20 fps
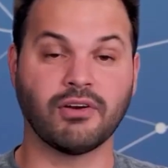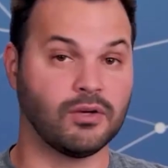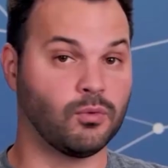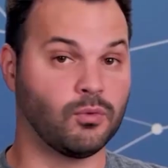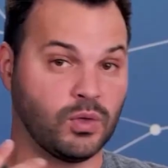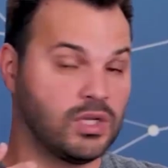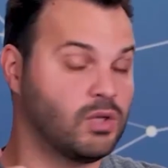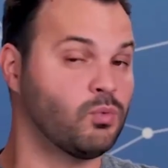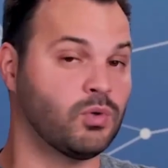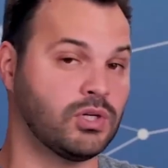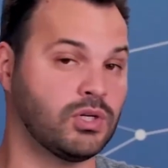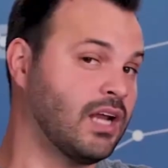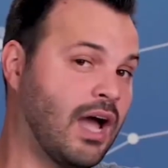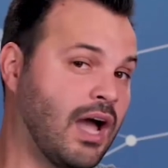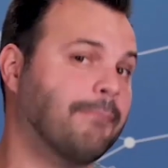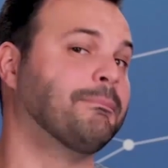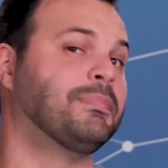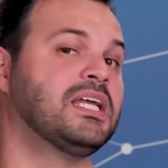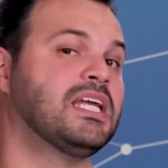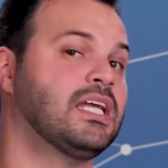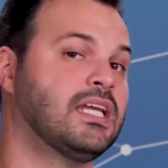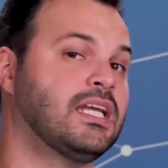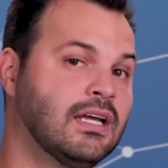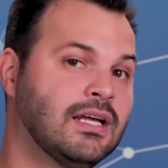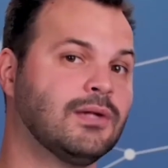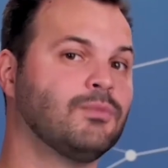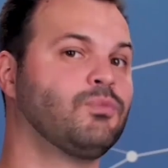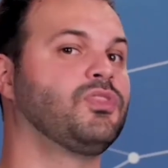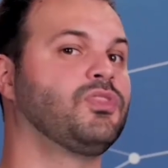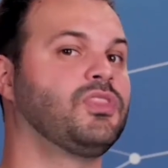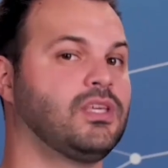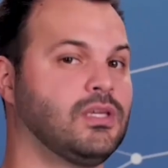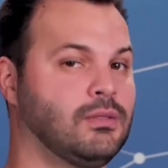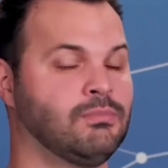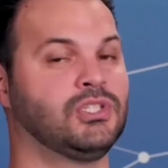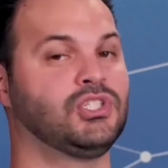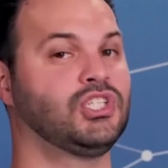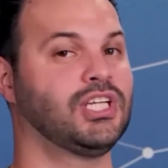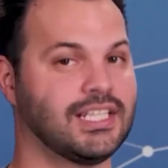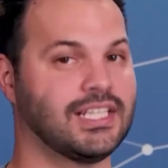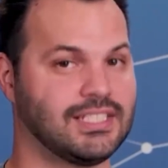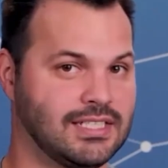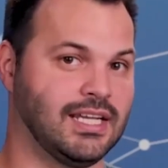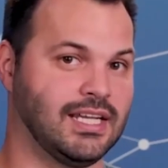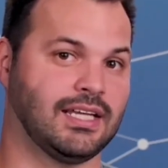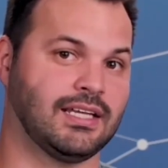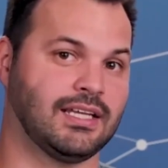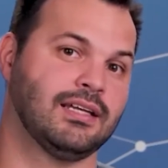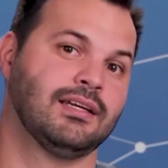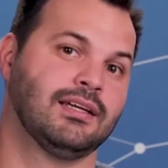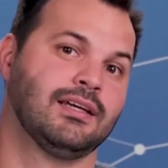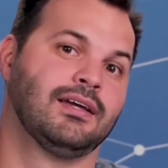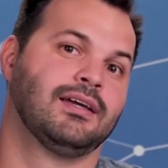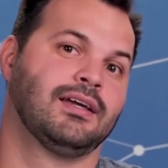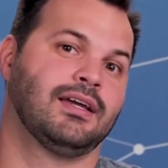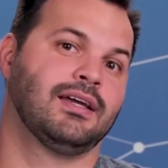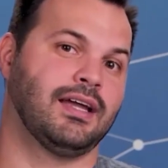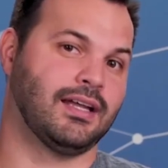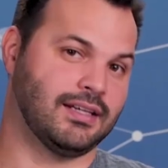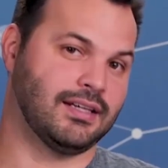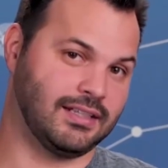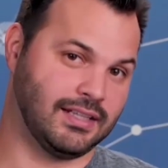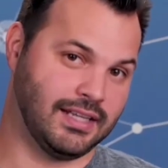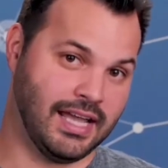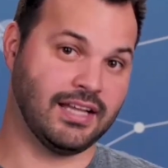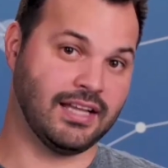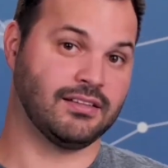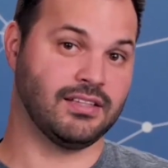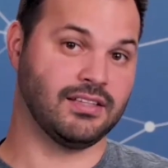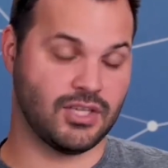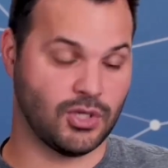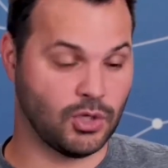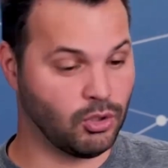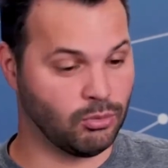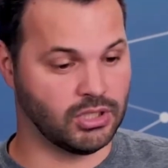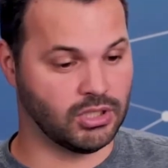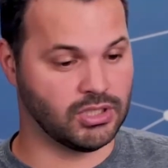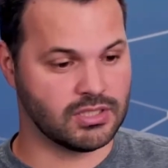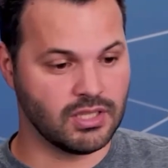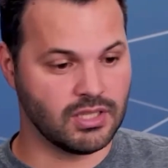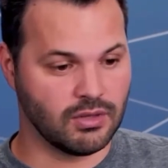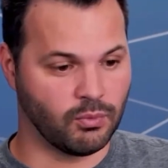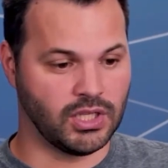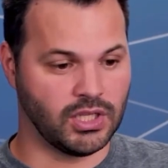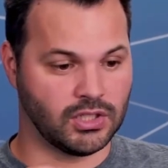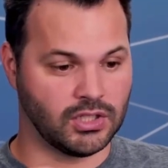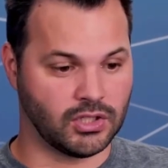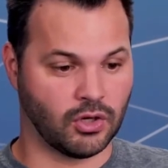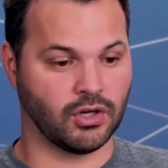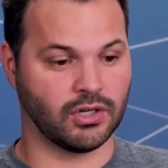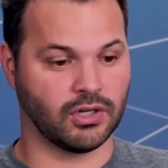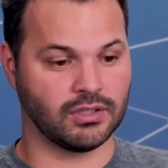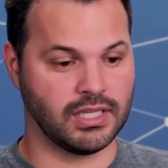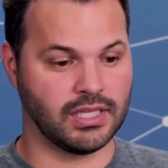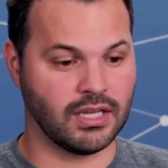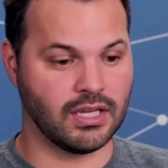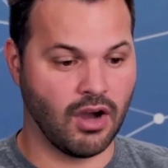it, we would not be the majestic and gangly humans that we currently